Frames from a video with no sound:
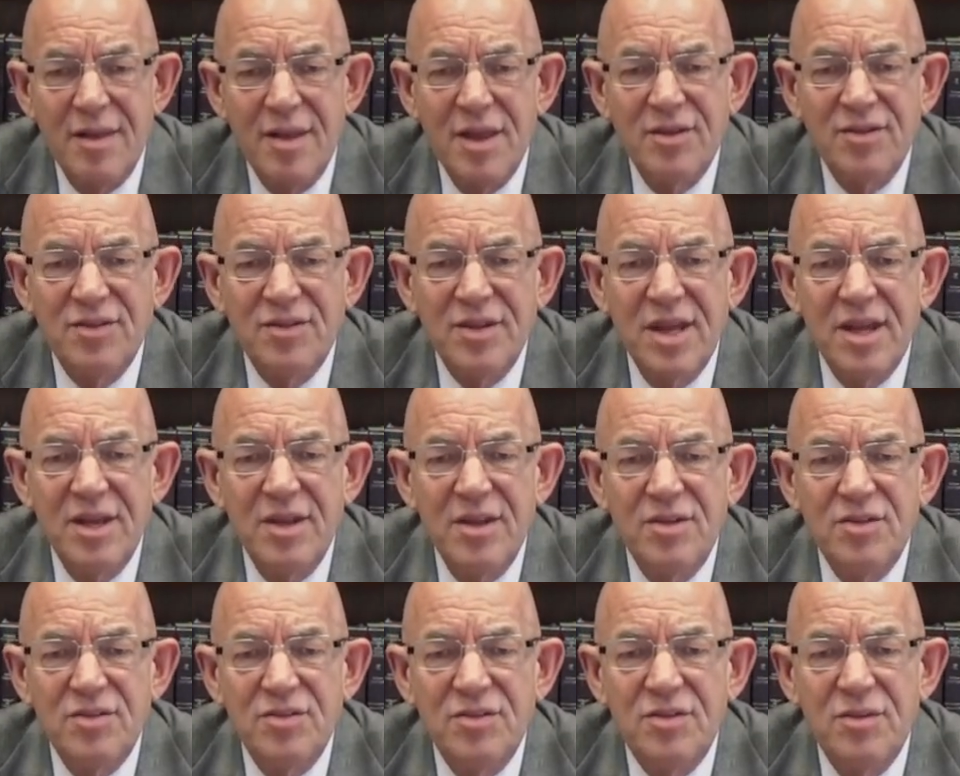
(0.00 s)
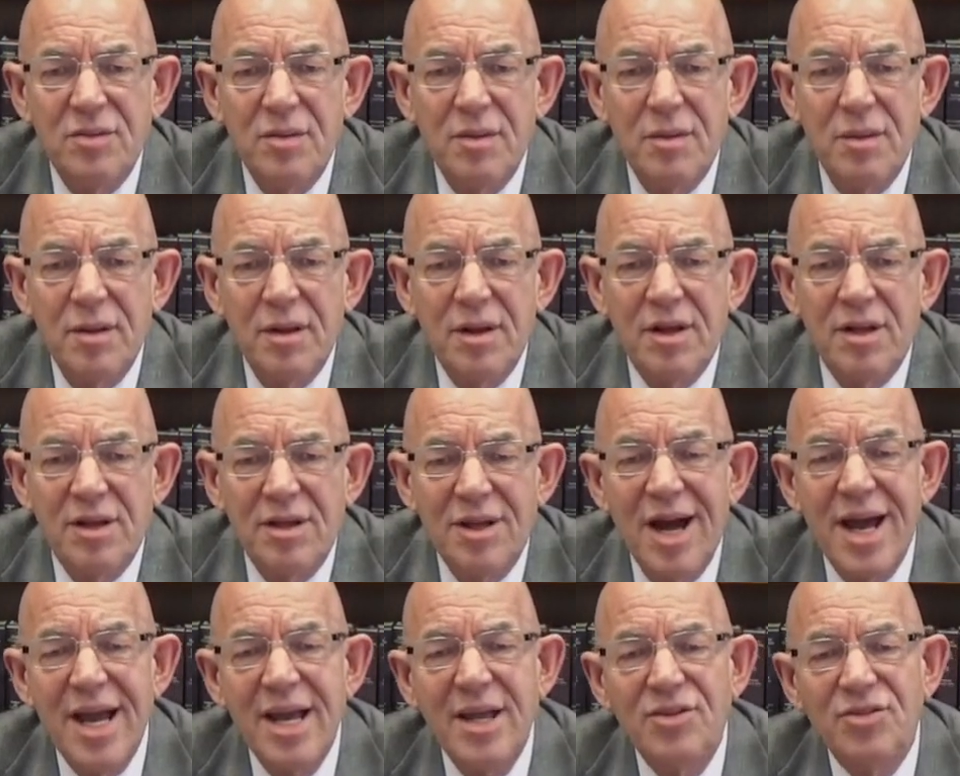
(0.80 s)
that says
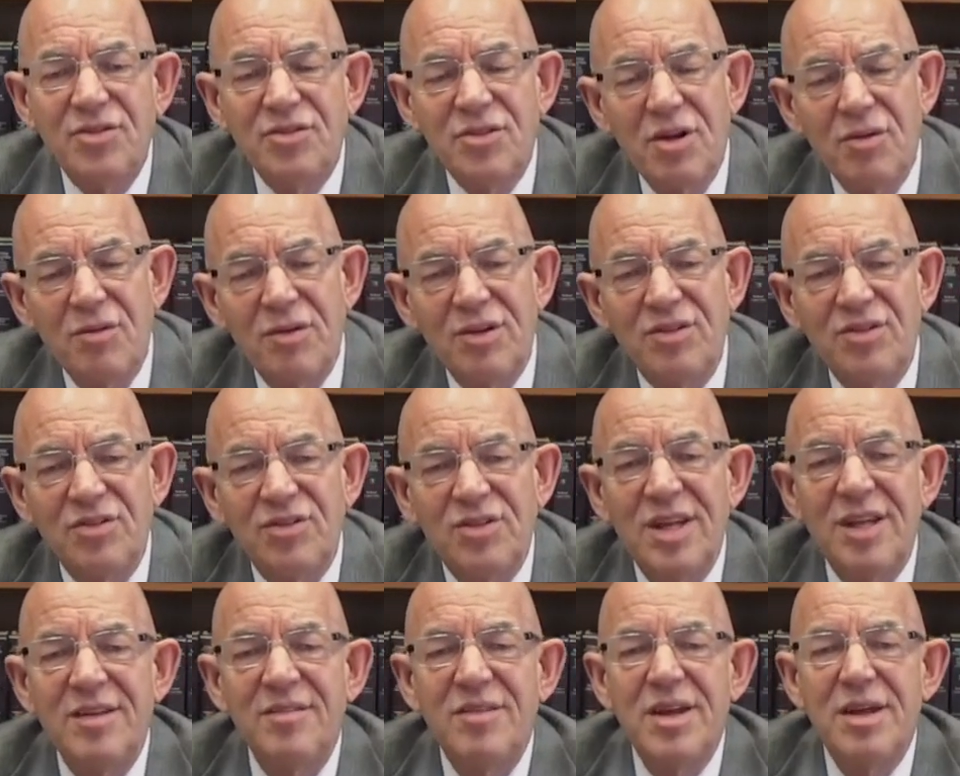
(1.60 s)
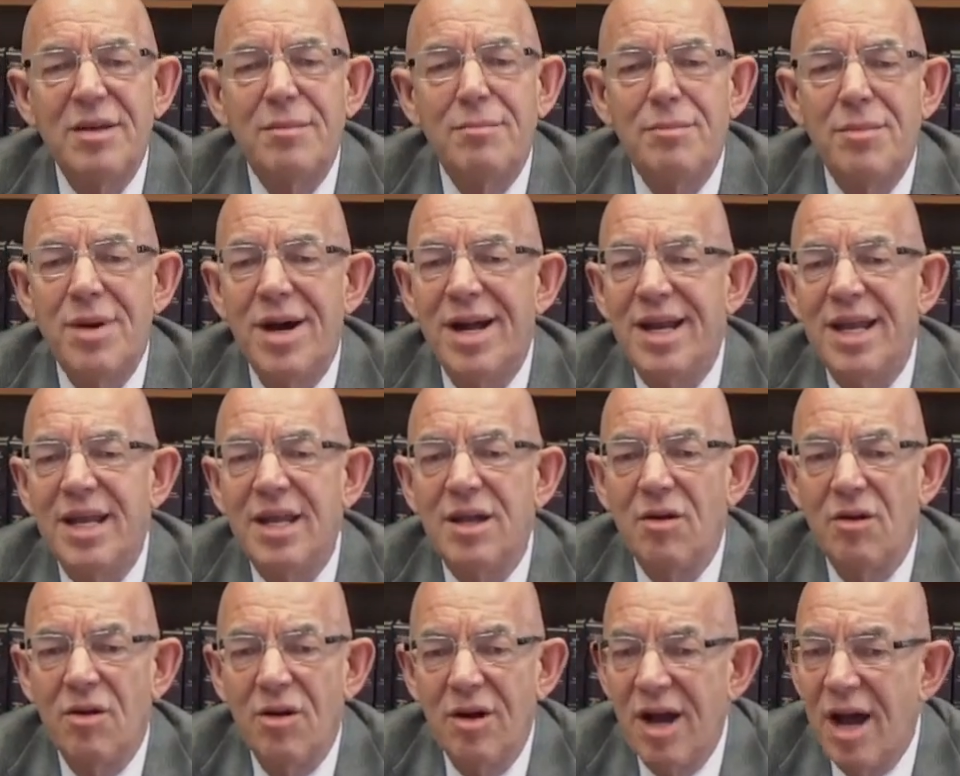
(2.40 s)
clients are receiving
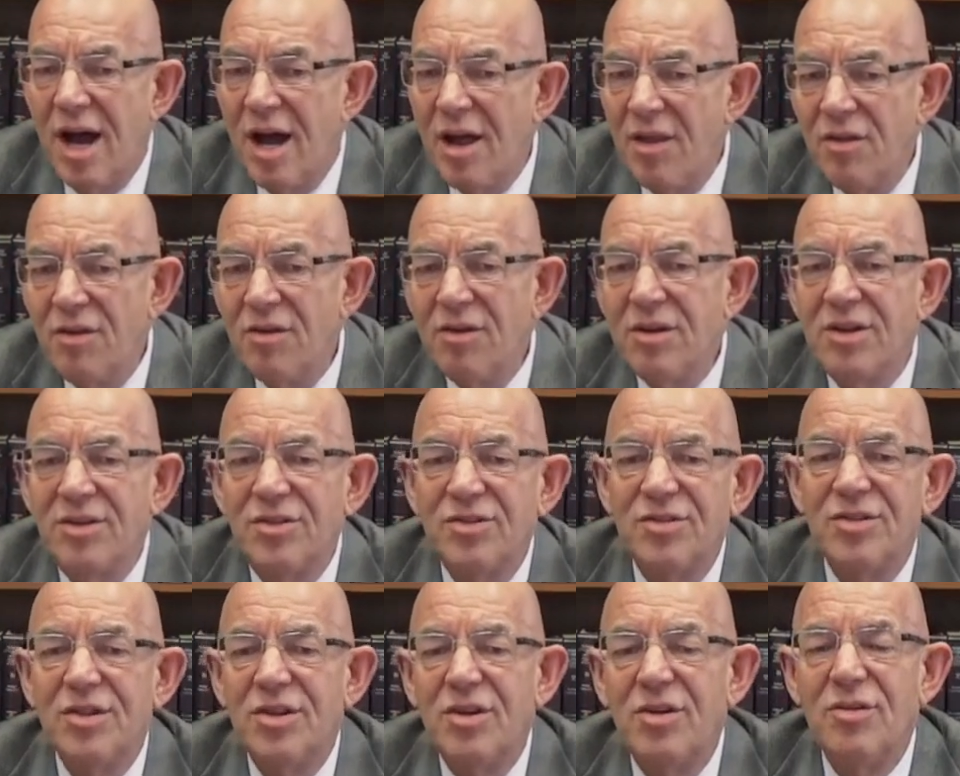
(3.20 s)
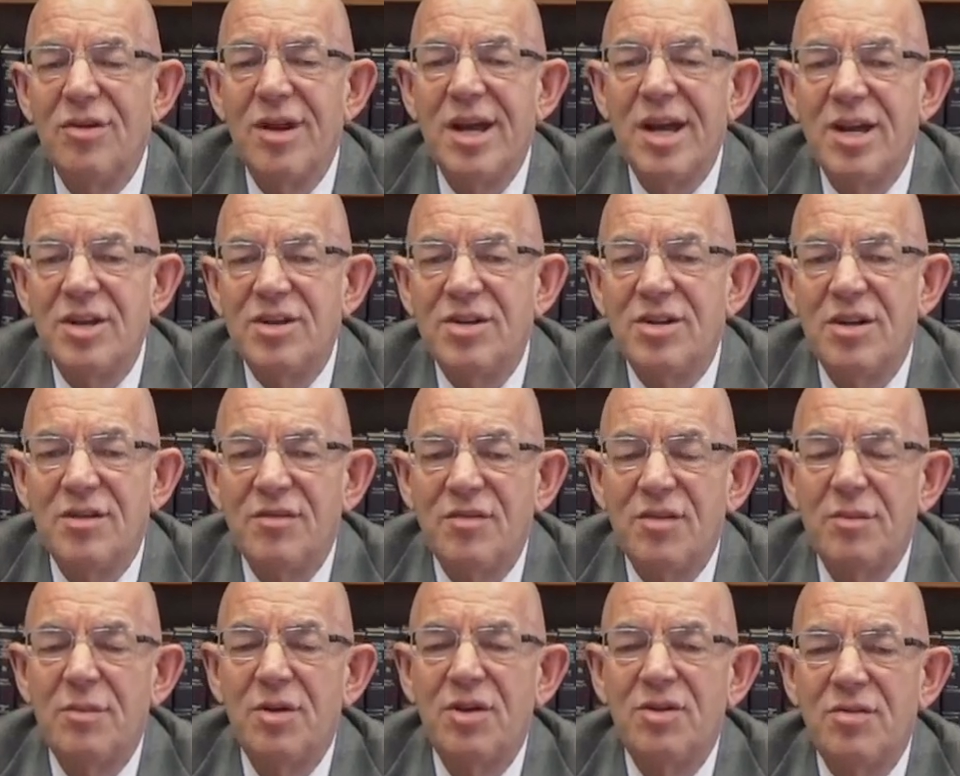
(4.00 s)
money or other
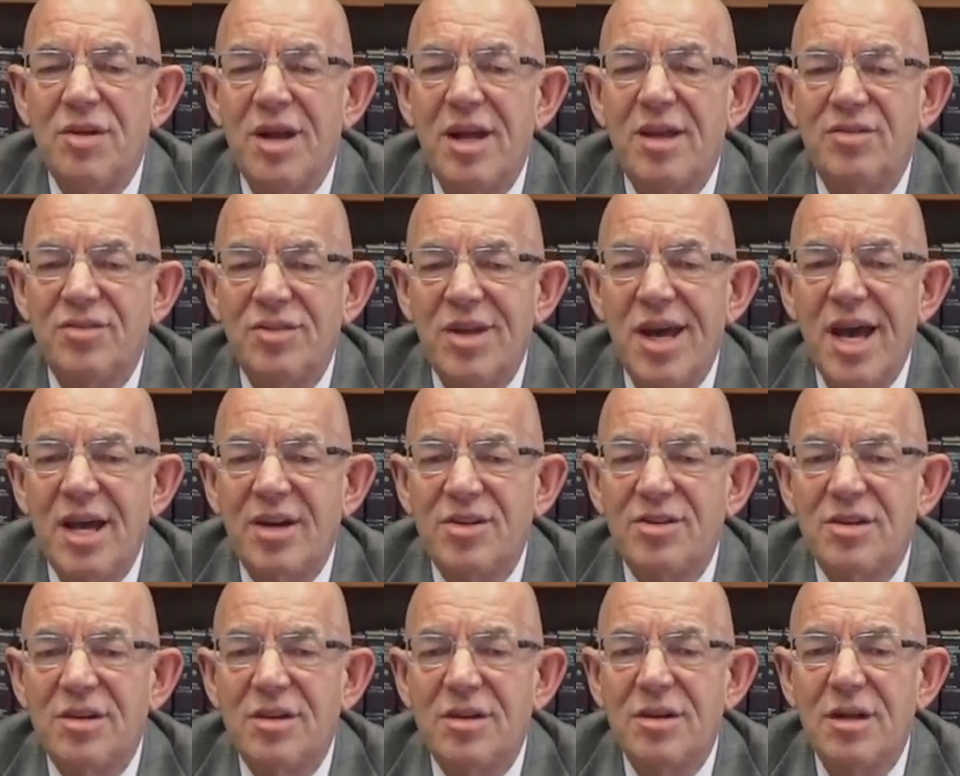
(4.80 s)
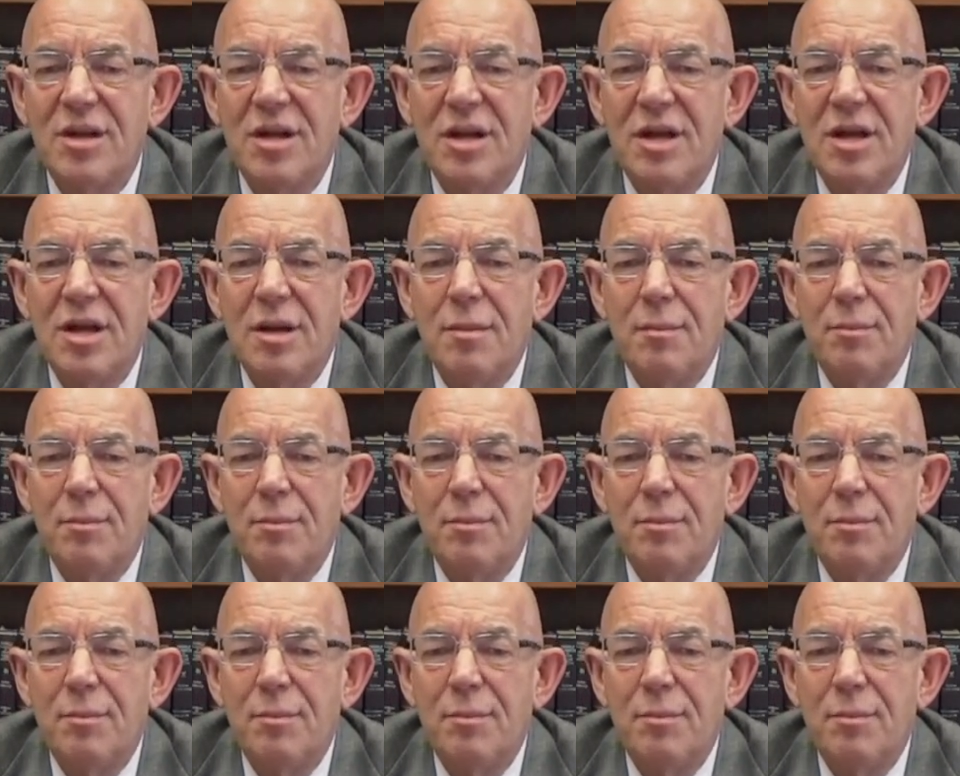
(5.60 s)
consideration from a transaction,